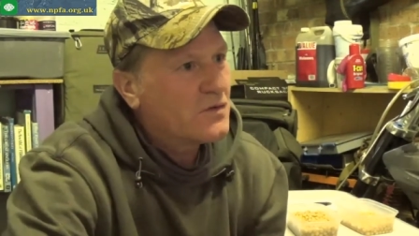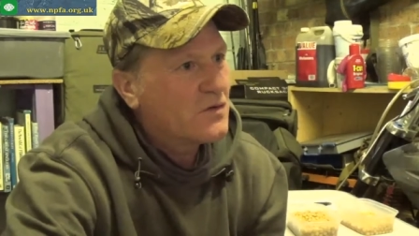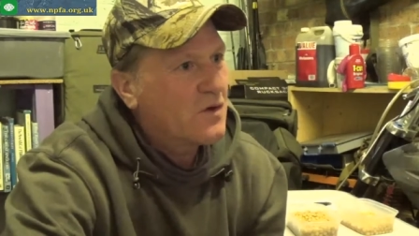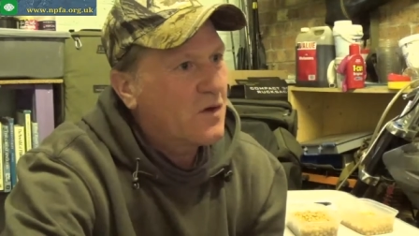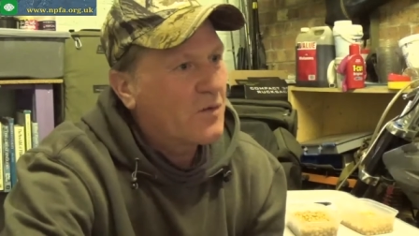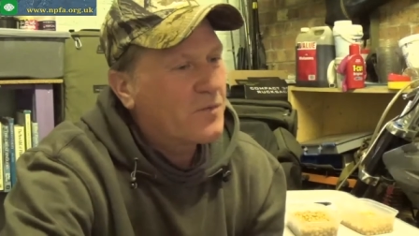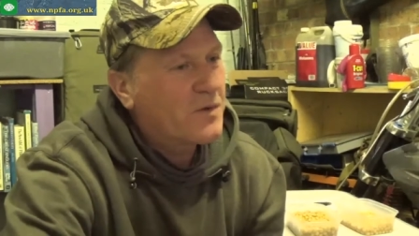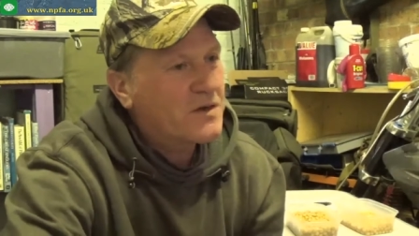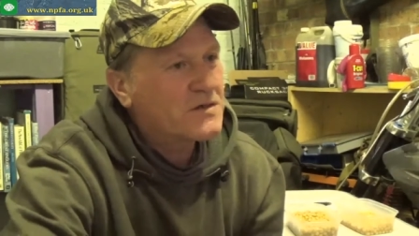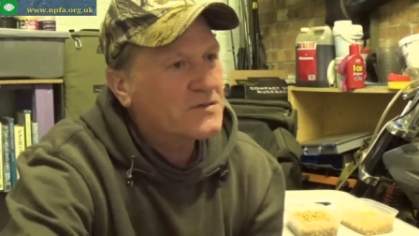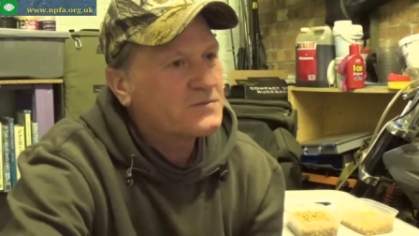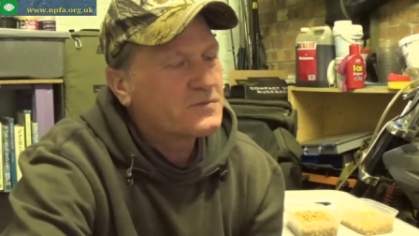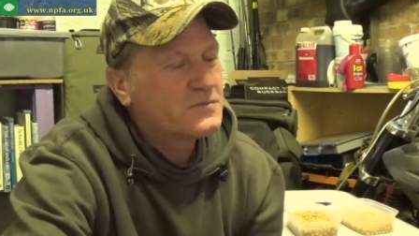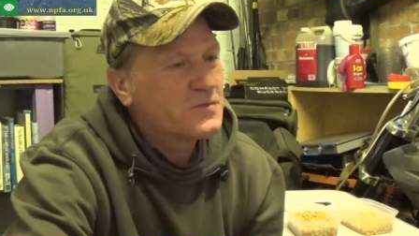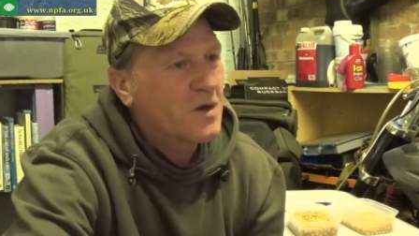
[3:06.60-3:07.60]
I pick
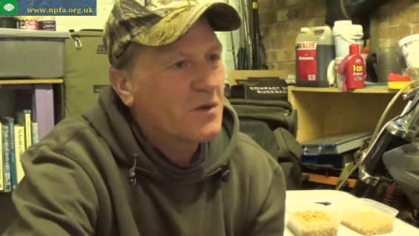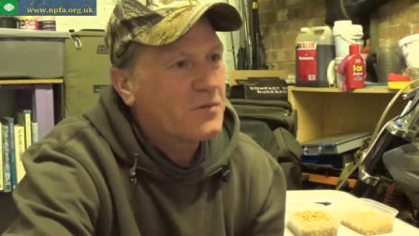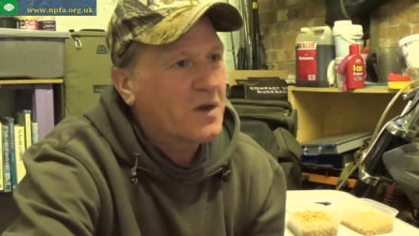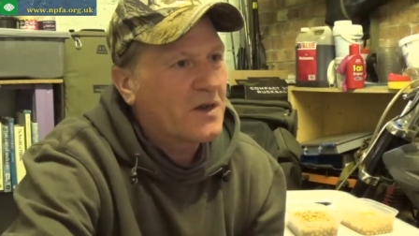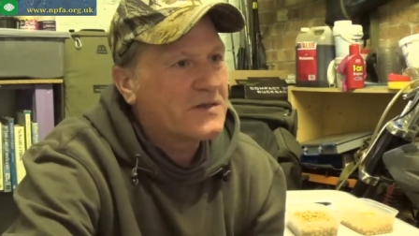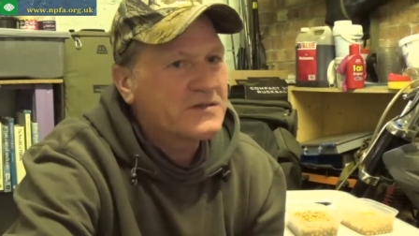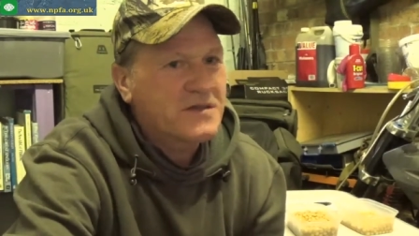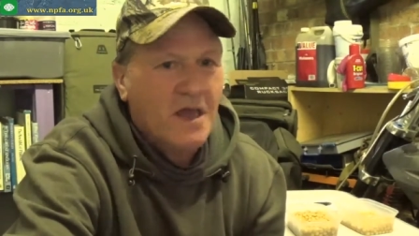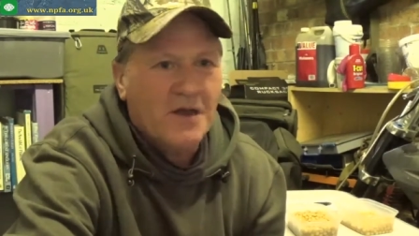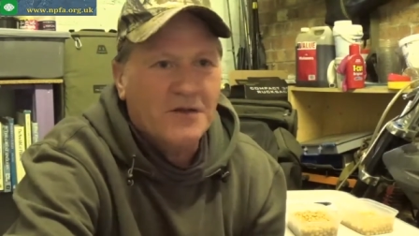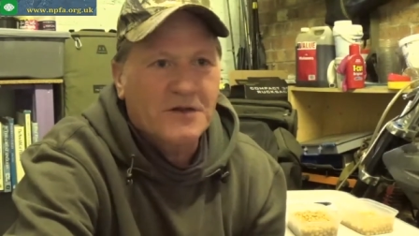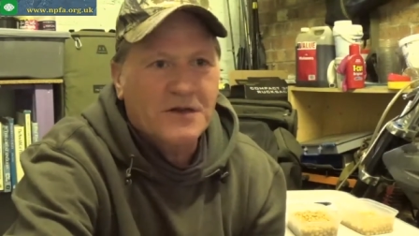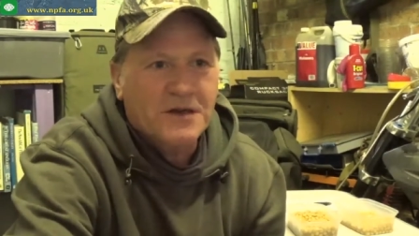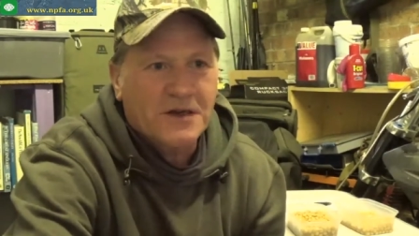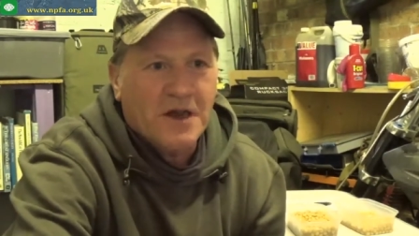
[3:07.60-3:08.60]
a place down the
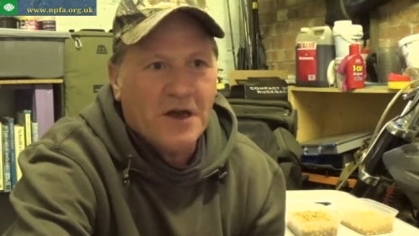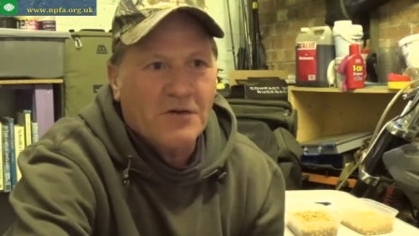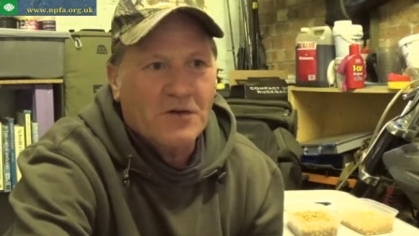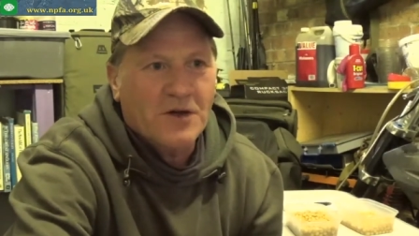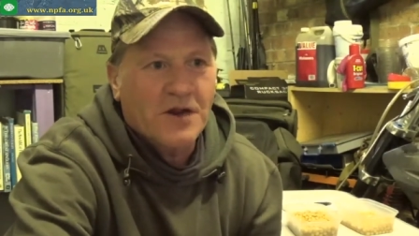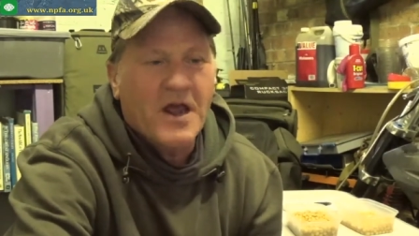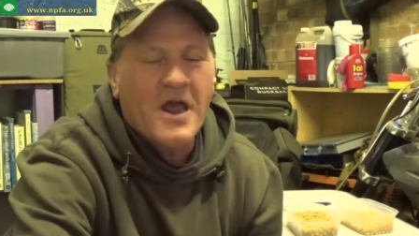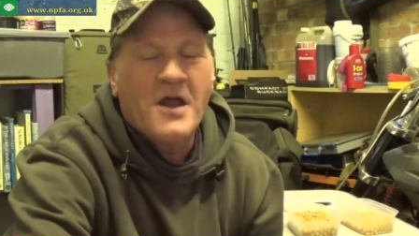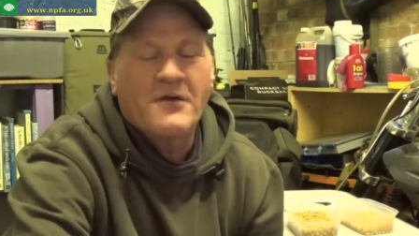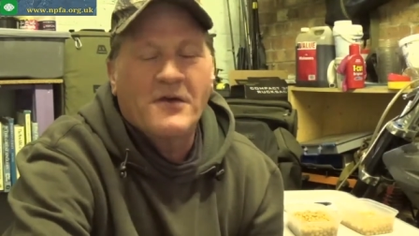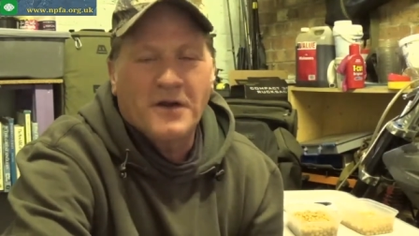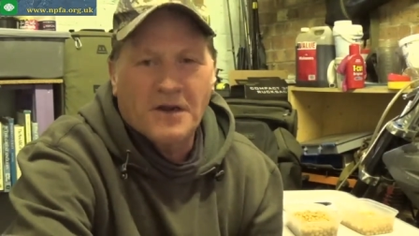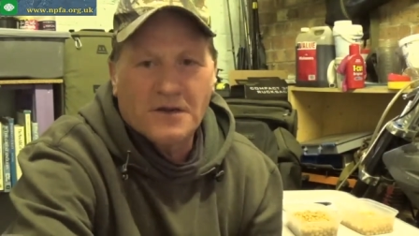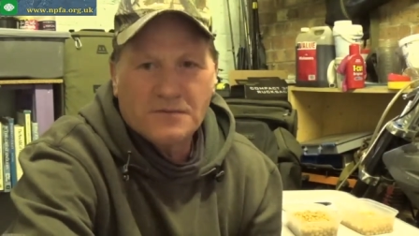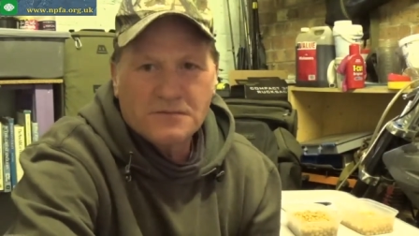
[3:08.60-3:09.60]
canal, an area